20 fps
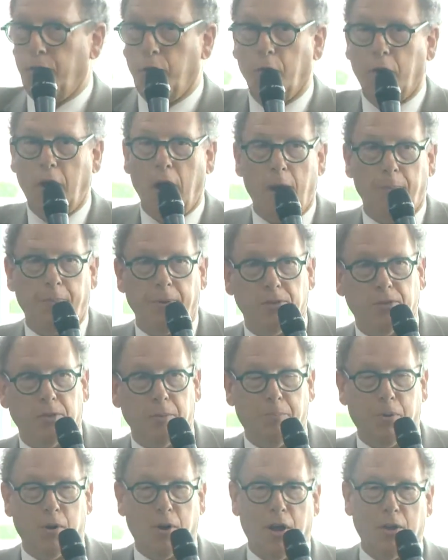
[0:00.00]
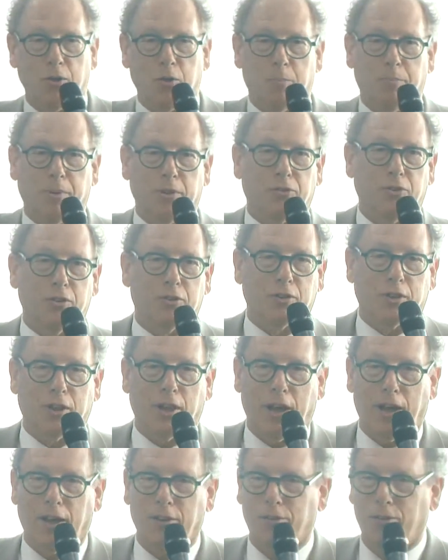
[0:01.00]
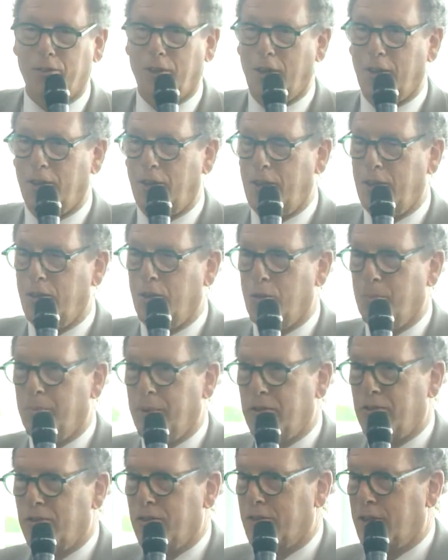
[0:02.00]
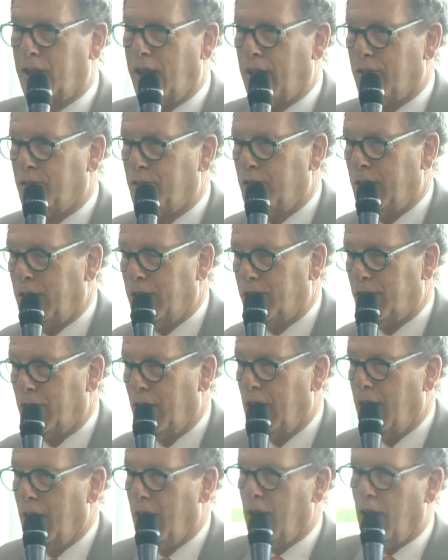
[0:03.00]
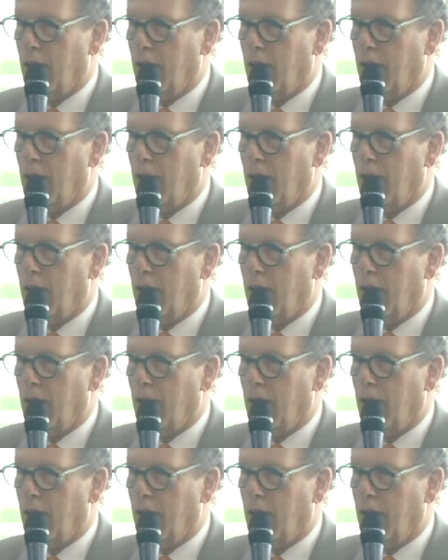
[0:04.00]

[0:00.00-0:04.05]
you copies to put on your business class in your business class seats.